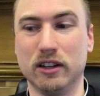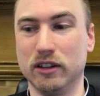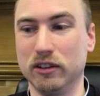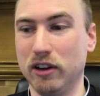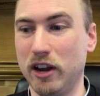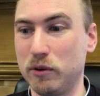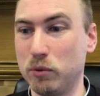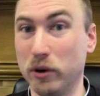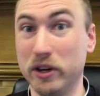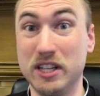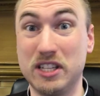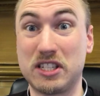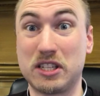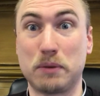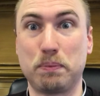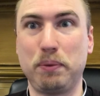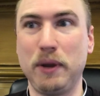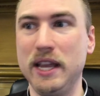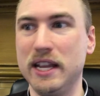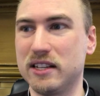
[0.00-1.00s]
right, where he
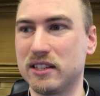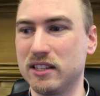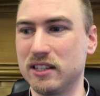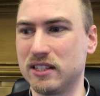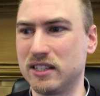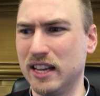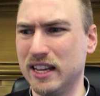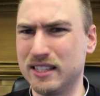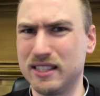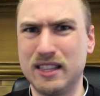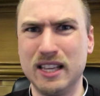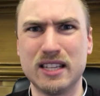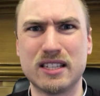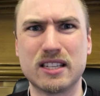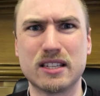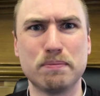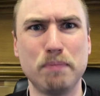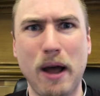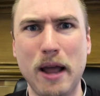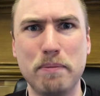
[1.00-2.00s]
speaks and says, this
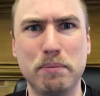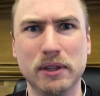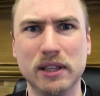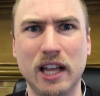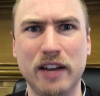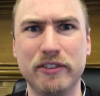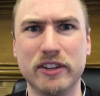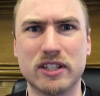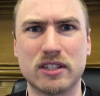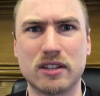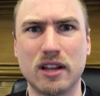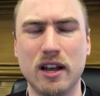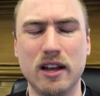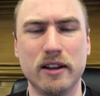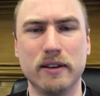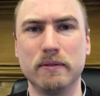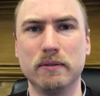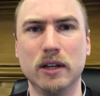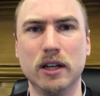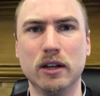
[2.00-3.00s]
is my beloved Son,
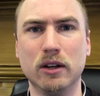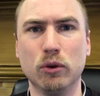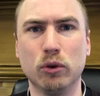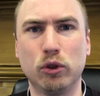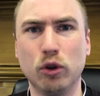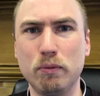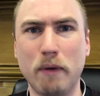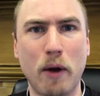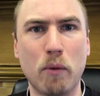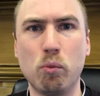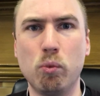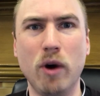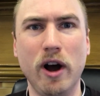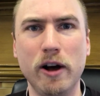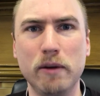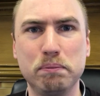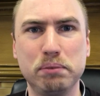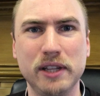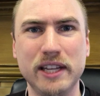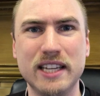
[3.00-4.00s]
with whom I'm
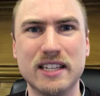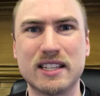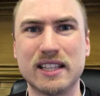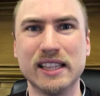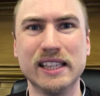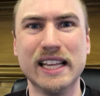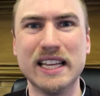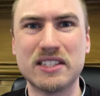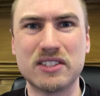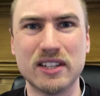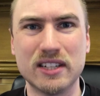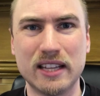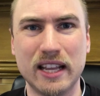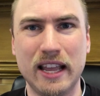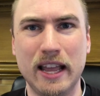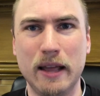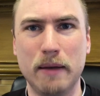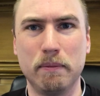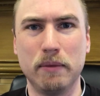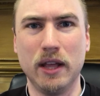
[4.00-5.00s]
well pleased, listen to
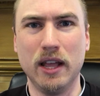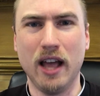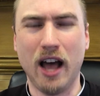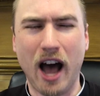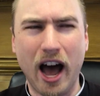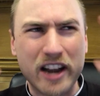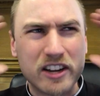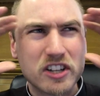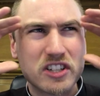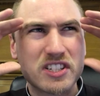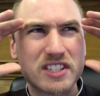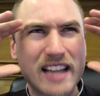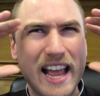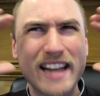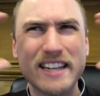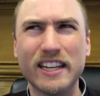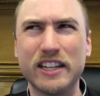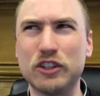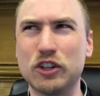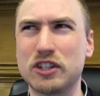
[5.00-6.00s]
him.
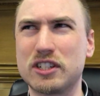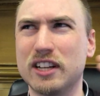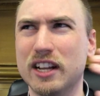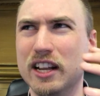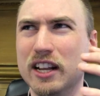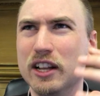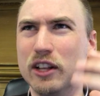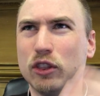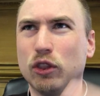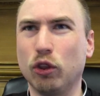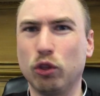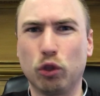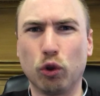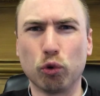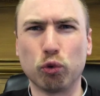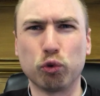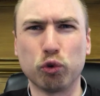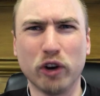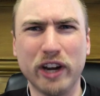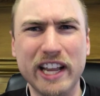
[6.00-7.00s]
Understanding just the
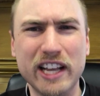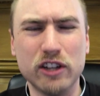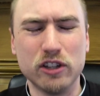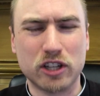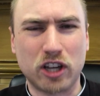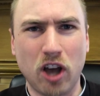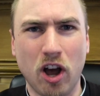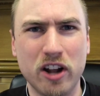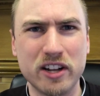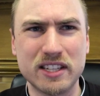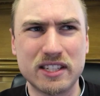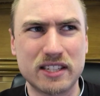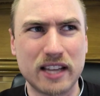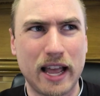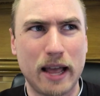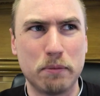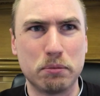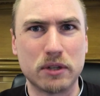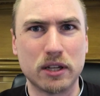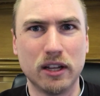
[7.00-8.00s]
real
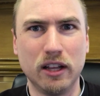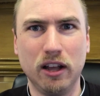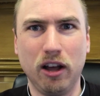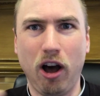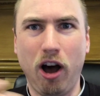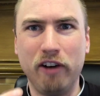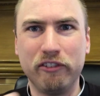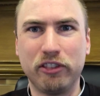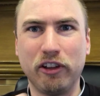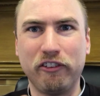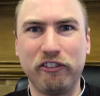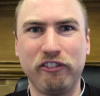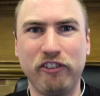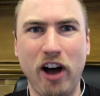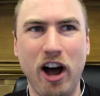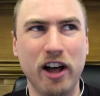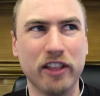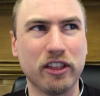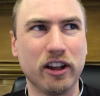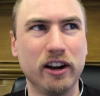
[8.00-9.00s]
concept of the
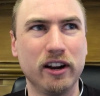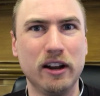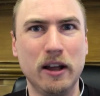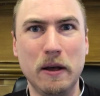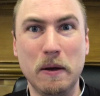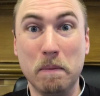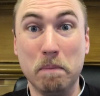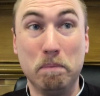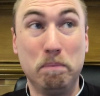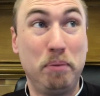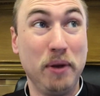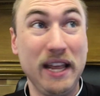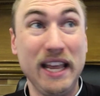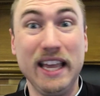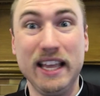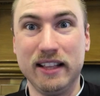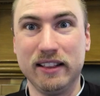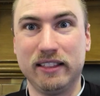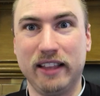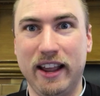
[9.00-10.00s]
Father
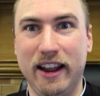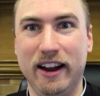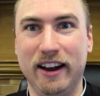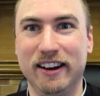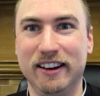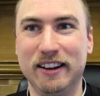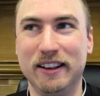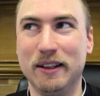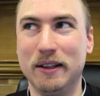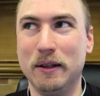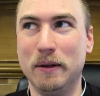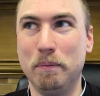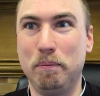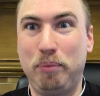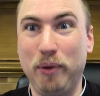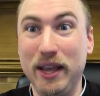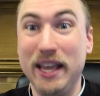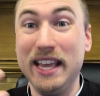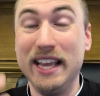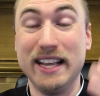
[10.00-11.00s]
being there,
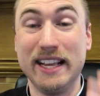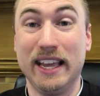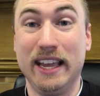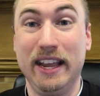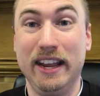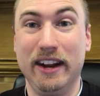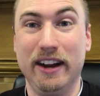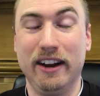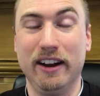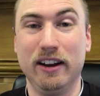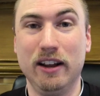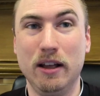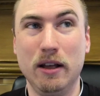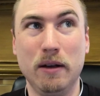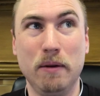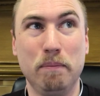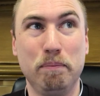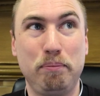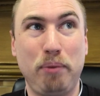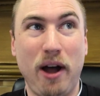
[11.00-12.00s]
being here,
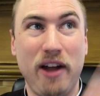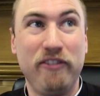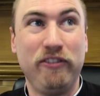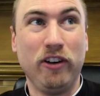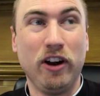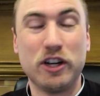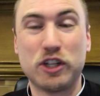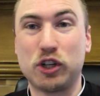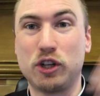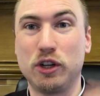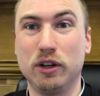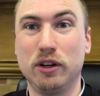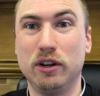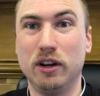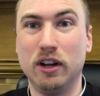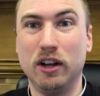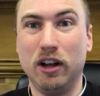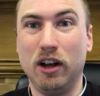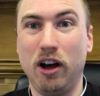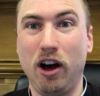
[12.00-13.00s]
by virtue
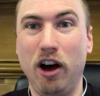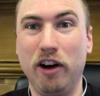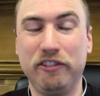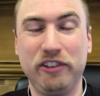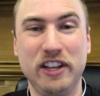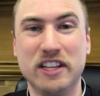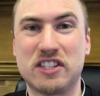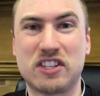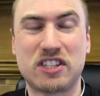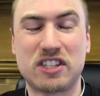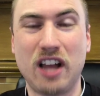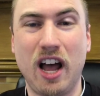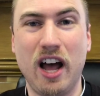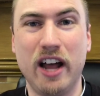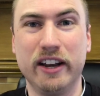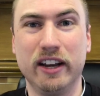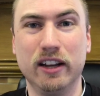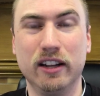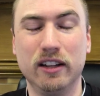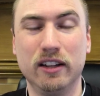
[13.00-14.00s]
of his
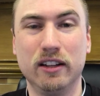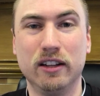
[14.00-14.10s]
Son,